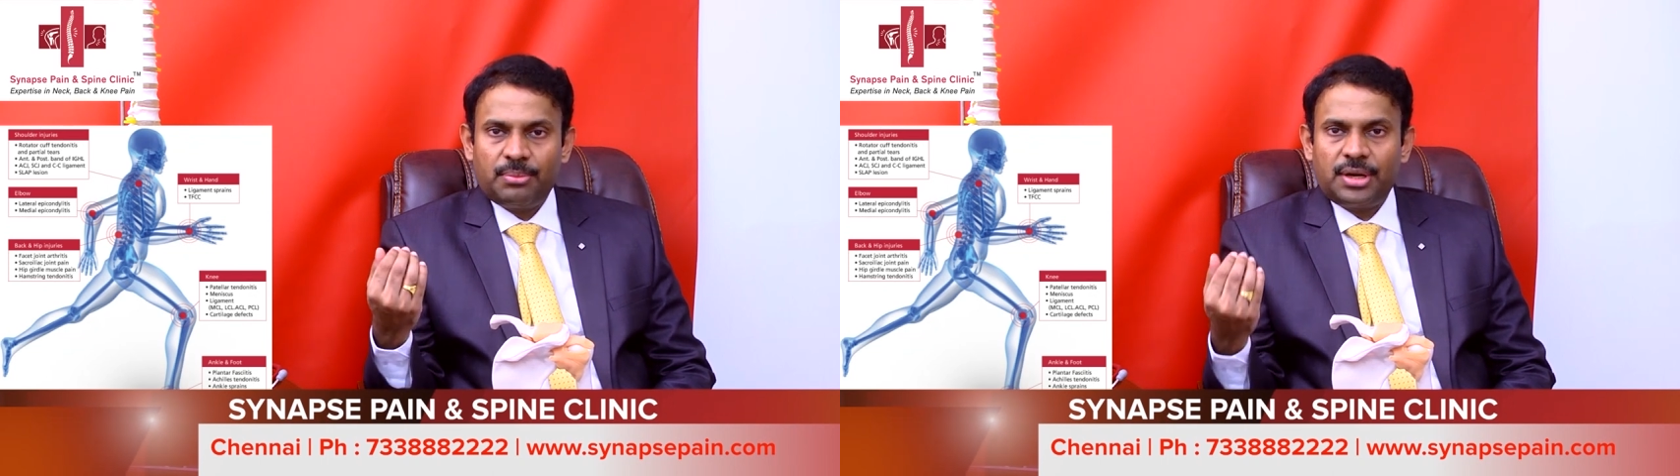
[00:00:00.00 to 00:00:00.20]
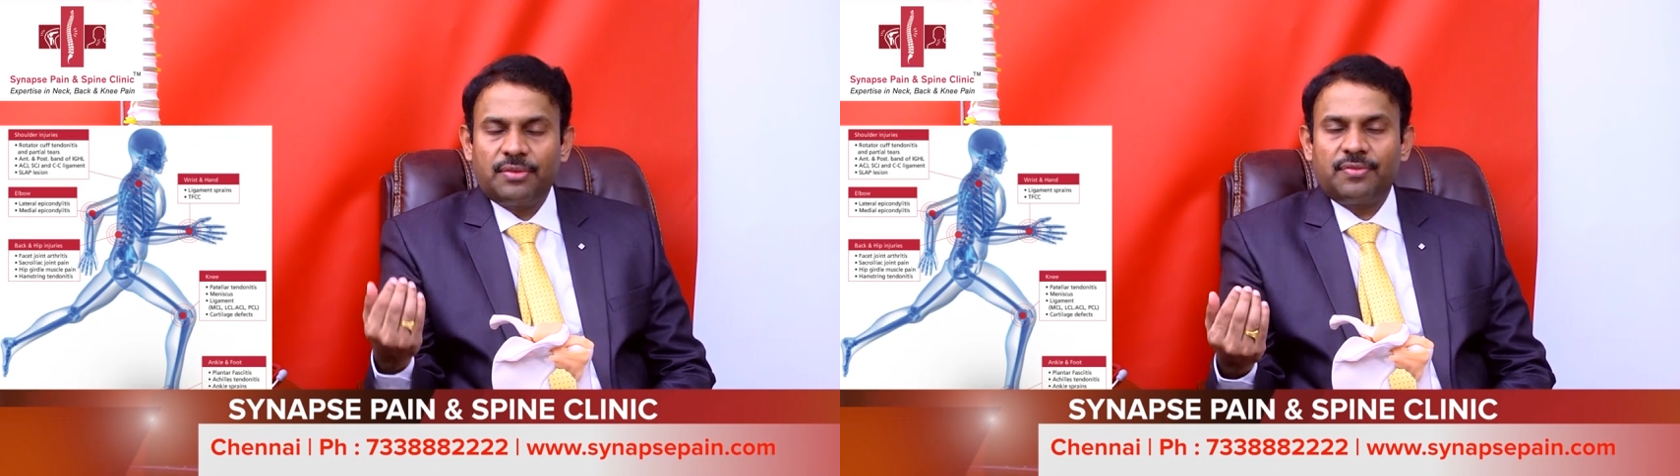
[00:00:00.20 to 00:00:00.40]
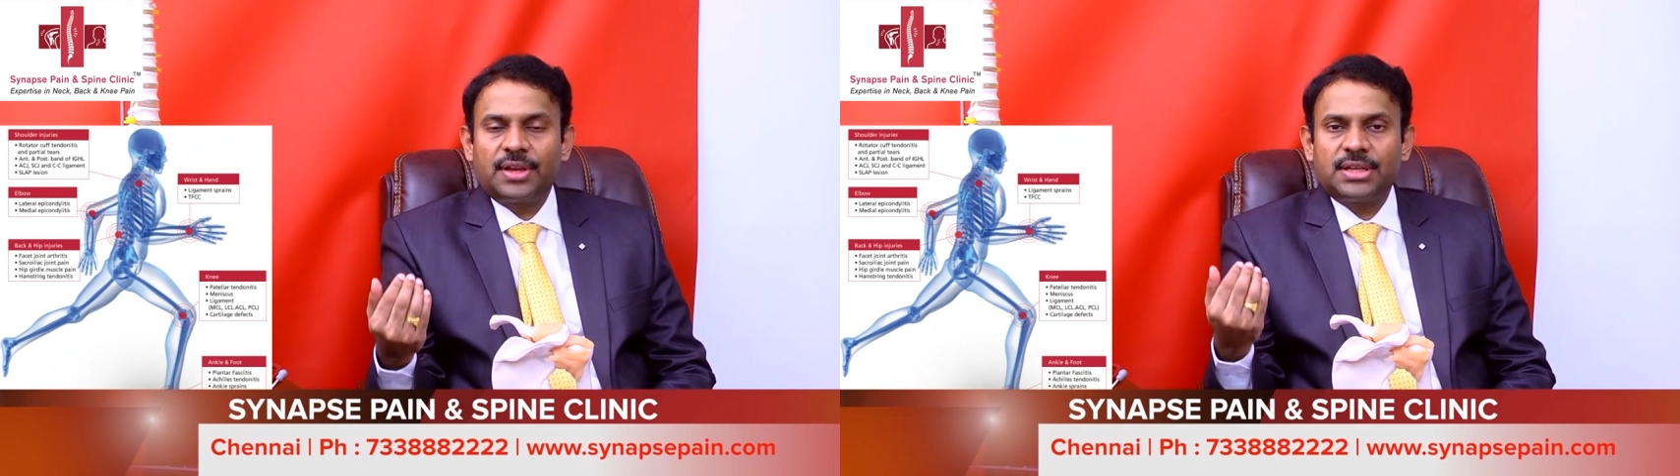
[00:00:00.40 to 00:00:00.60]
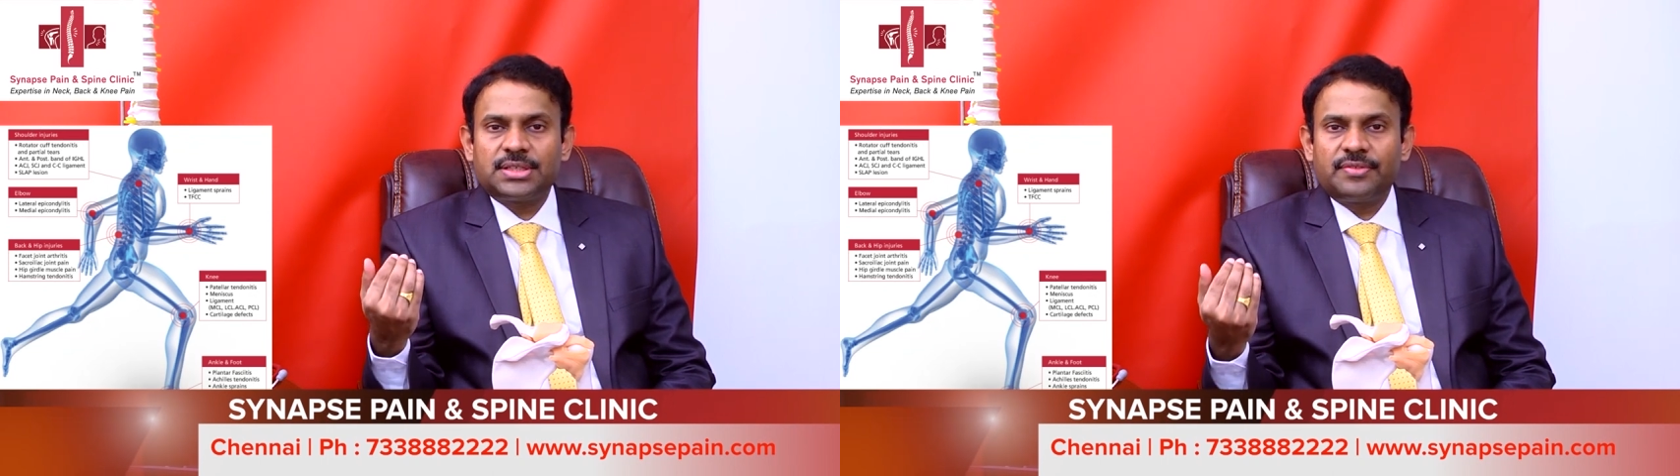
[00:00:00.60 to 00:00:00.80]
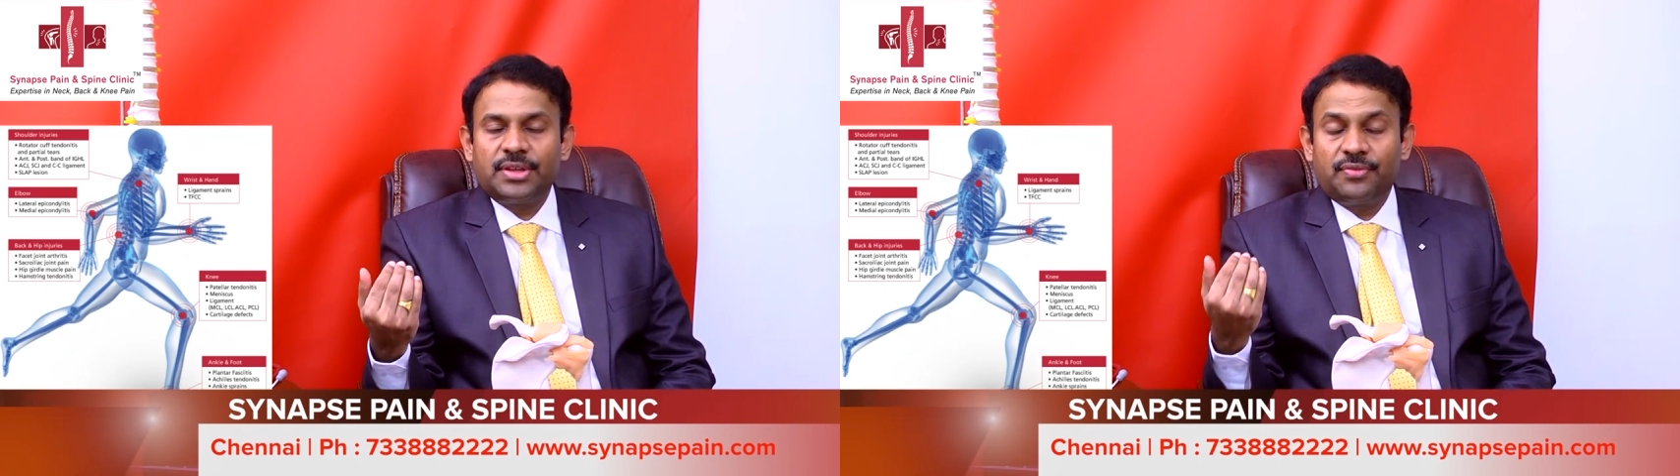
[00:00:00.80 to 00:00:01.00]
but if the
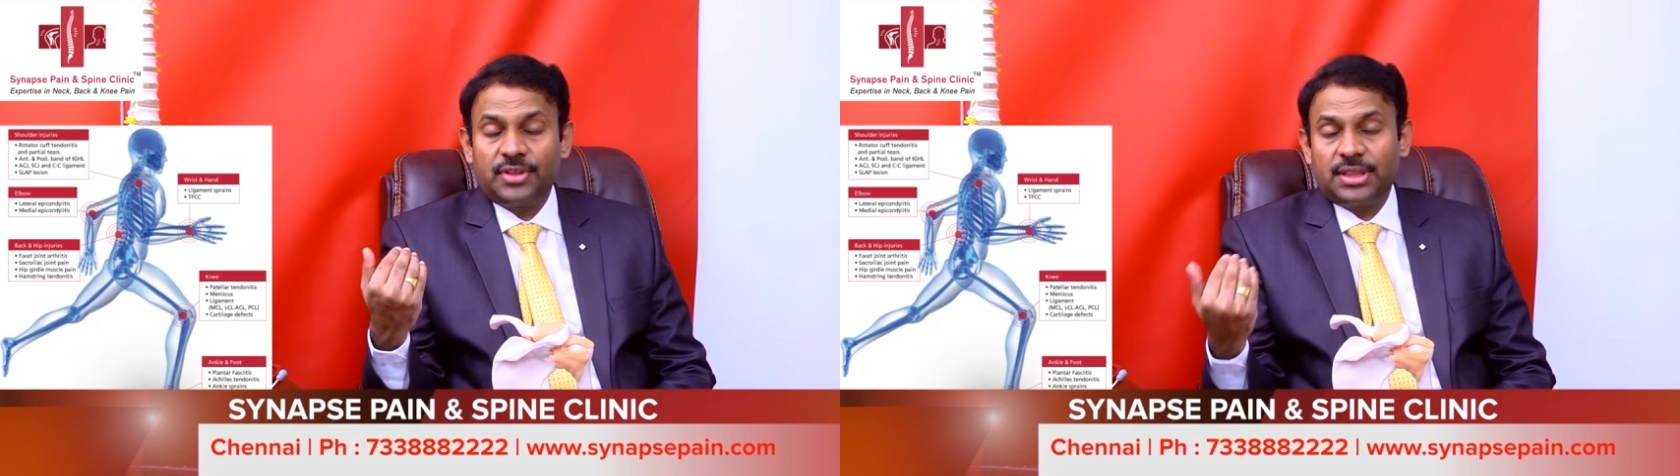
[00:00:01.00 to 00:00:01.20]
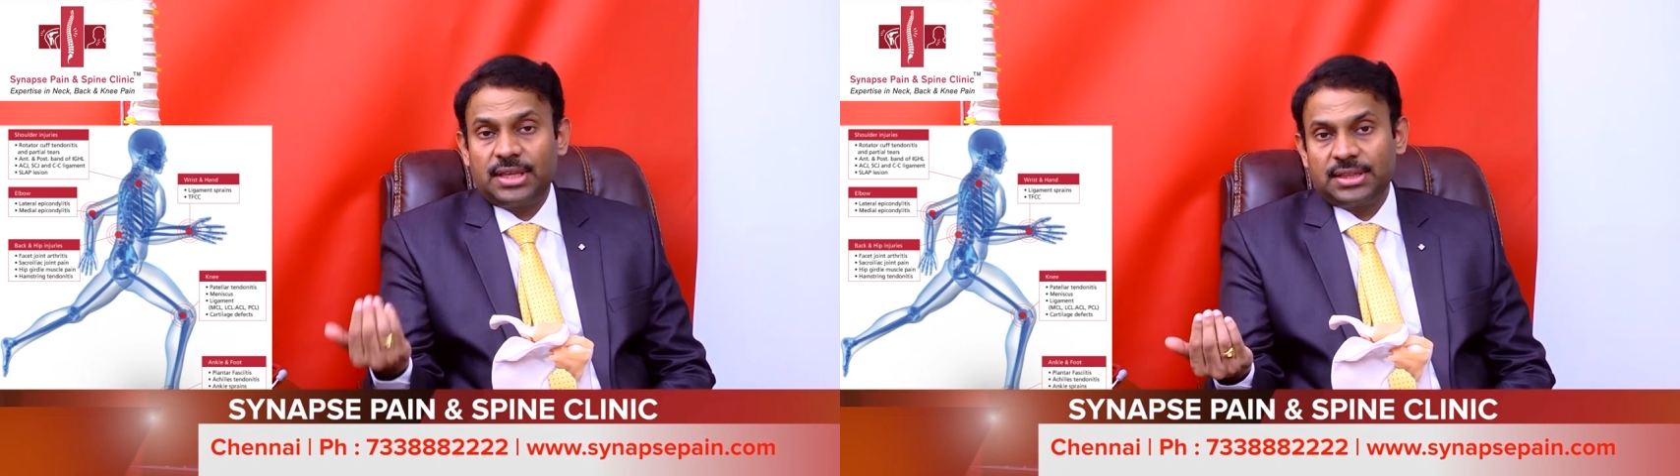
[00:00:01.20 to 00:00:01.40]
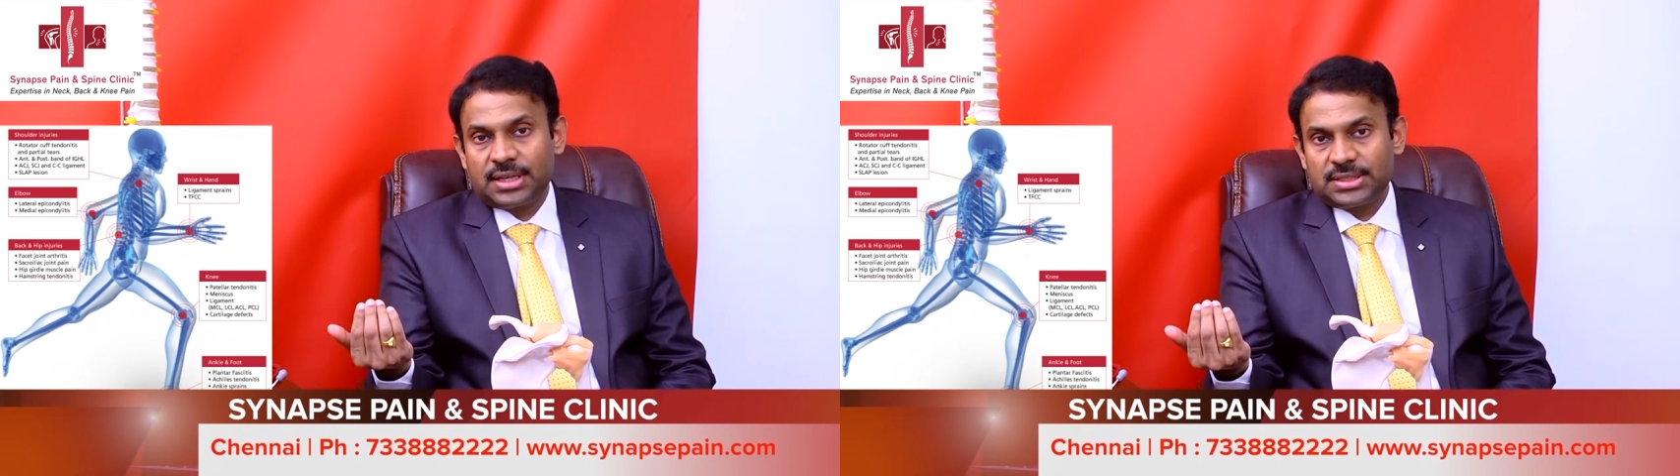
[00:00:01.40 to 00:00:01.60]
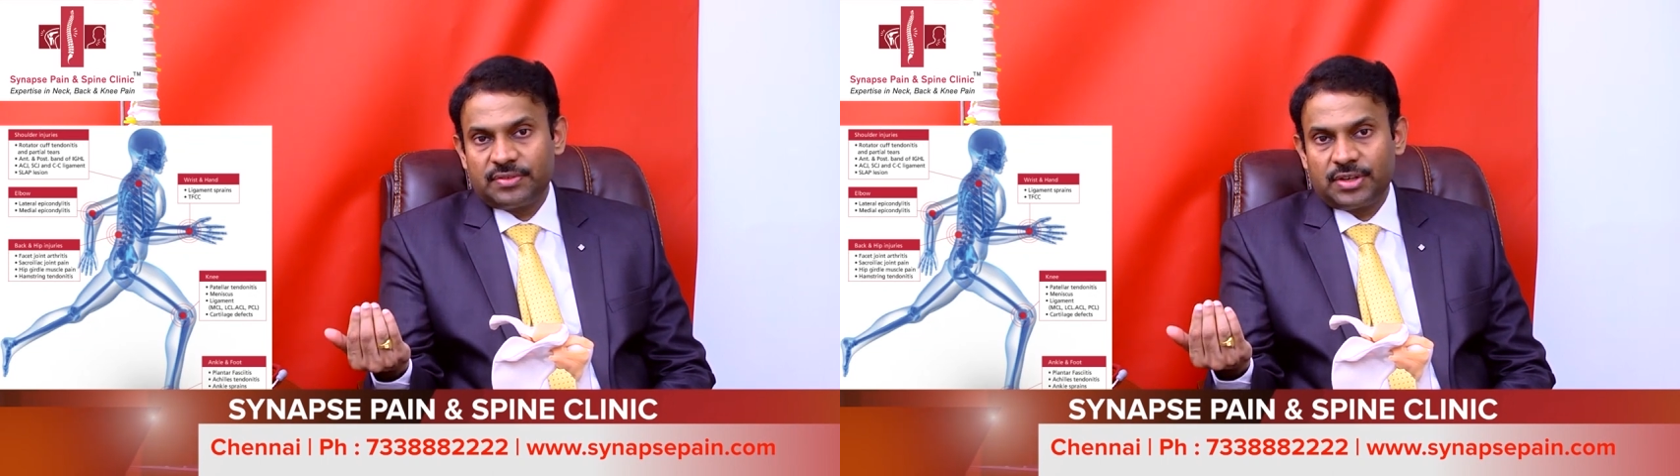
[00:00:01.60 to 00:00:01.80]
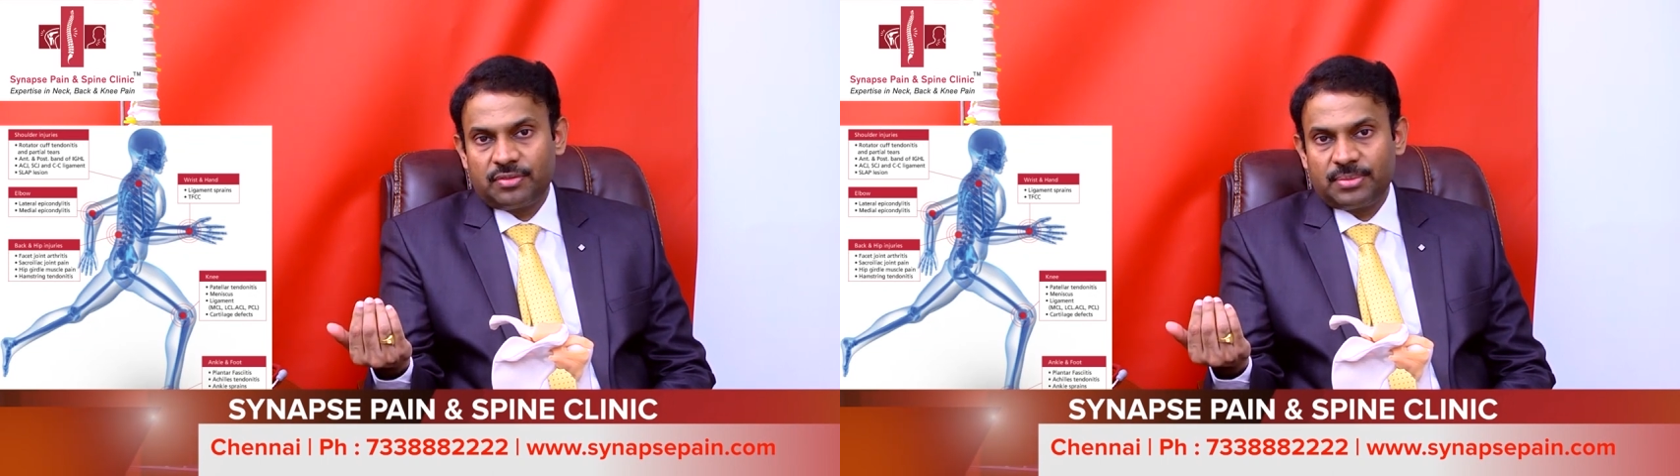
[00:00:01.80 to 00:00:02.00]
conserva if you think the conservative